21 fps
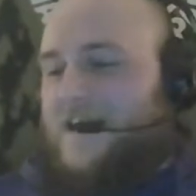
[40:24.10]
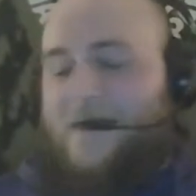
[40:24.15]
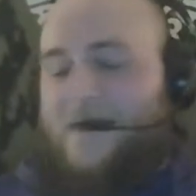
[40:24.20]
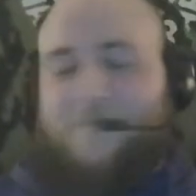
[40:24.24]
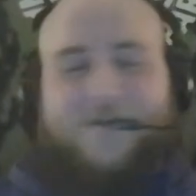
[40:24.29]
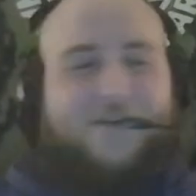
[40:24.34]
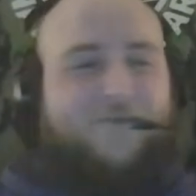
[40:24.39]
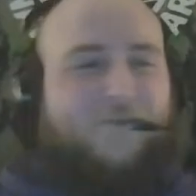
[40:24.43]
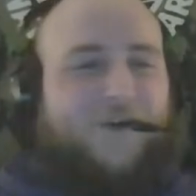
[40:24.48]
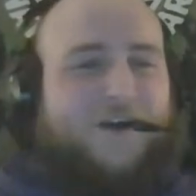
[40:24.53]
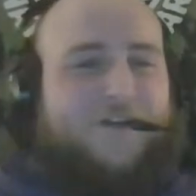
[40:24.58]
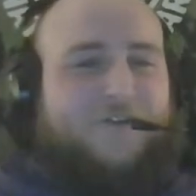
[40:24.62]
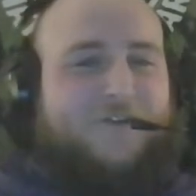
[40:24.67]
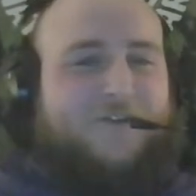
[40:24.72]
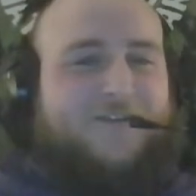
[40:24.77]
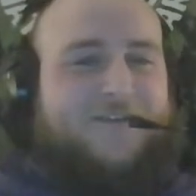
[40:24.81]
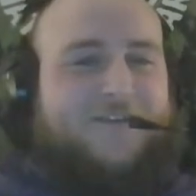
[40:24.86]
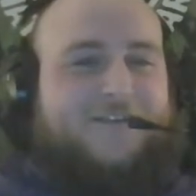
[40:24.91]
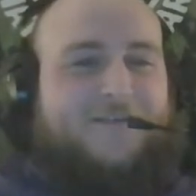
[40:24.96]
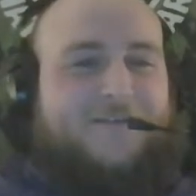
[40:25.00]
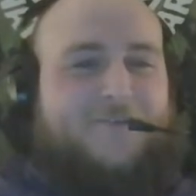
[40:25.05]
I mean,
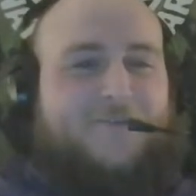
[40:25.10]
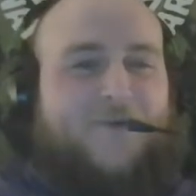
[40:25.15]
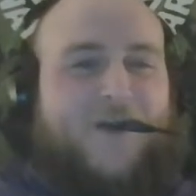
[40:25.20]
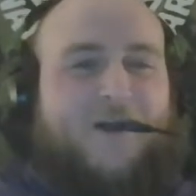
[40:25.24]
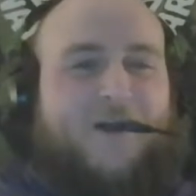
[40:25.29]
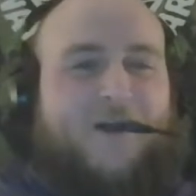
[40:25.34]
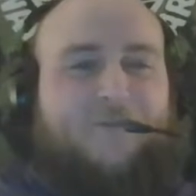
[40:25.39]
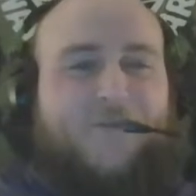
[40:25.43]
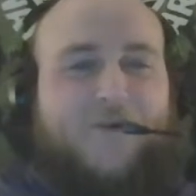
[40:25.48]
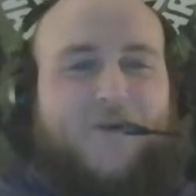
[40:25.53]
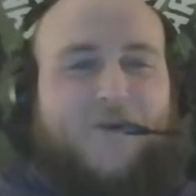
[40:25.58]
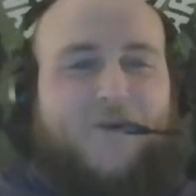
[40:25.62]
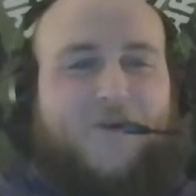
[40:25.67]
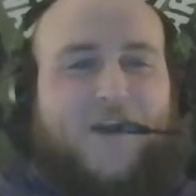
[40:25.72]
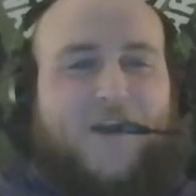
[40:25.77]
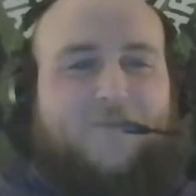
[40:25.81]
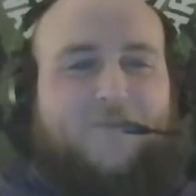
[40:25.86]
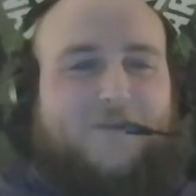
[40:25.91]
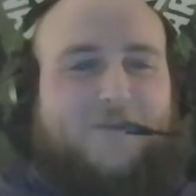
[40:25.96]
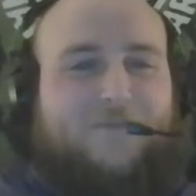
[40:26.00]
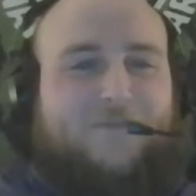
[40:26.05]
Washington's a proud
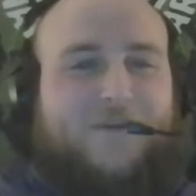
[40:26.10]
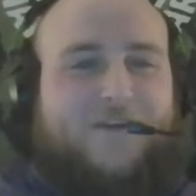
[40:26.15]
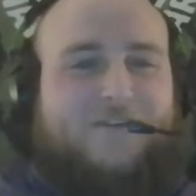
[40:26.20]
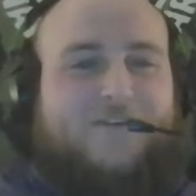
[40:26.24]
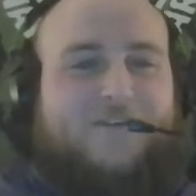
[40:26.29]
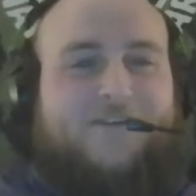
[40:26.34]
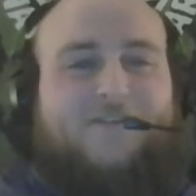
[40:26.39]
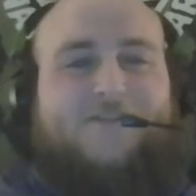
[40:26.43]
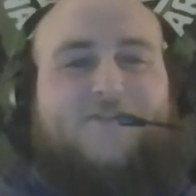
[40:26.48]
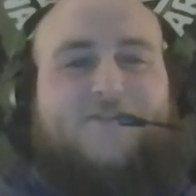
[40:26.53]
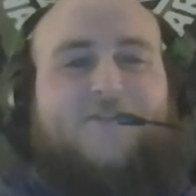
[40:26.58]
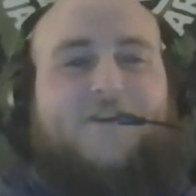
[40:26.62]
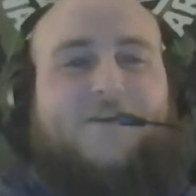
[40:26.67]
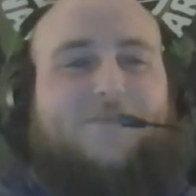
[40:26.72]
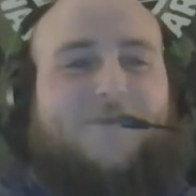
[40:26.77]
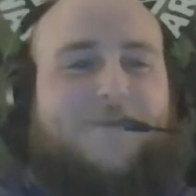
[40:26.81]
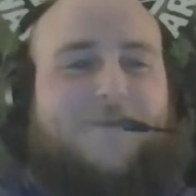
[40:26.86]
program with much history,